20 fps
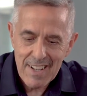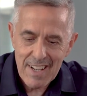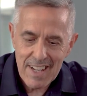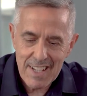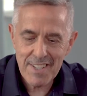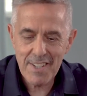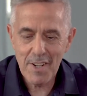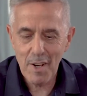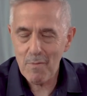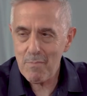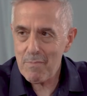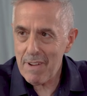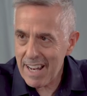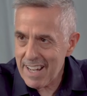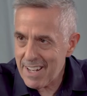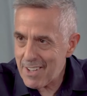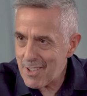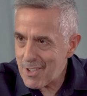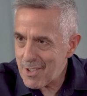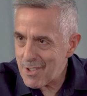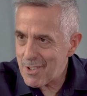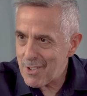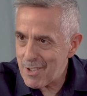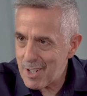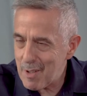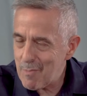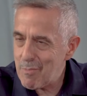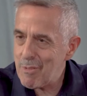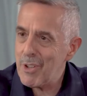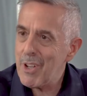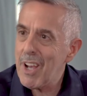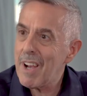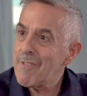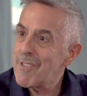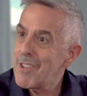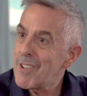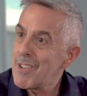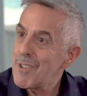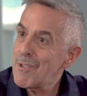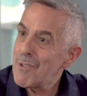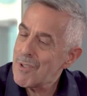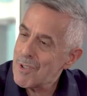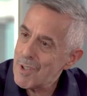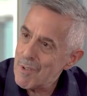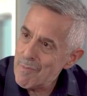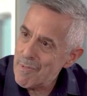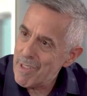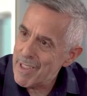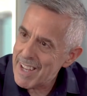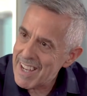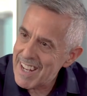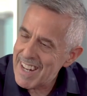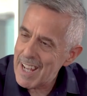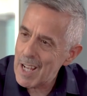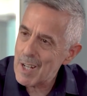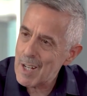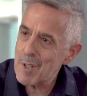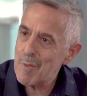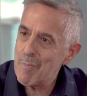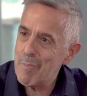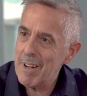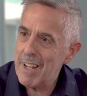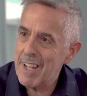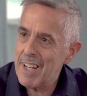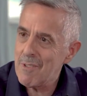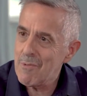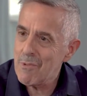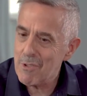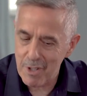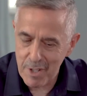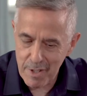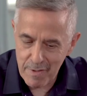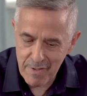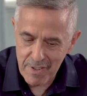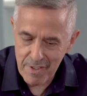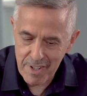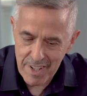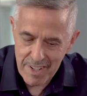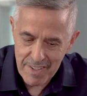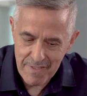It's not mandatory, but you have to do something and explain what you've done.